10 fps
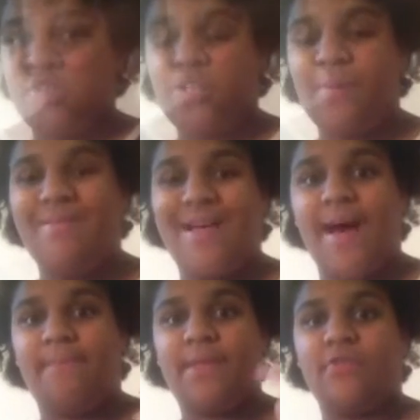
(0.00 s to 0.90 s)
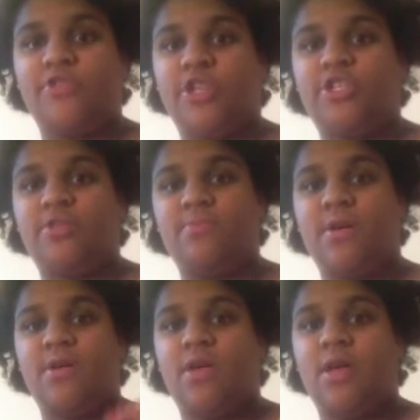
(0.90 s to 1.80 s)
Some of that, it's just
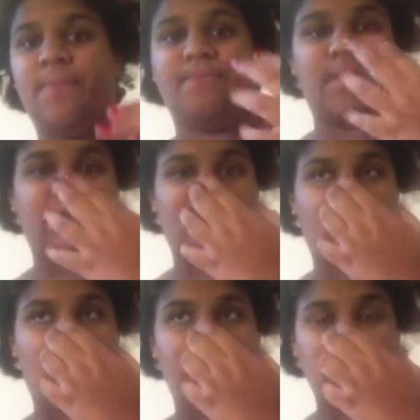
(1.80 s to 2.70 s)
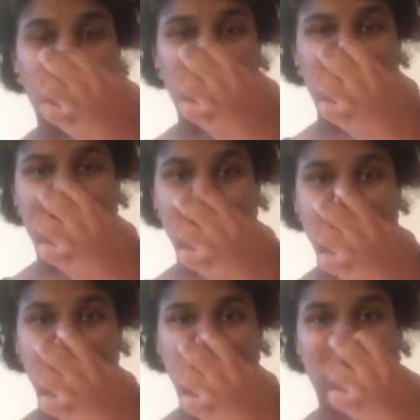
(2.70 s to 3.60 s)
my, that I just
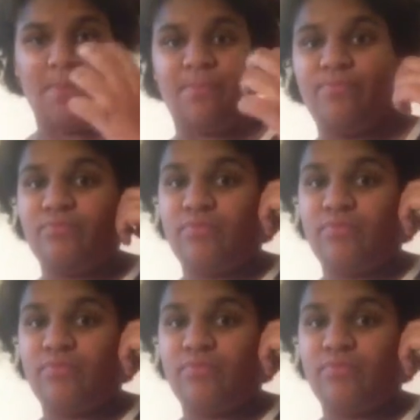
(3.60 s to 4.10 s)
had to,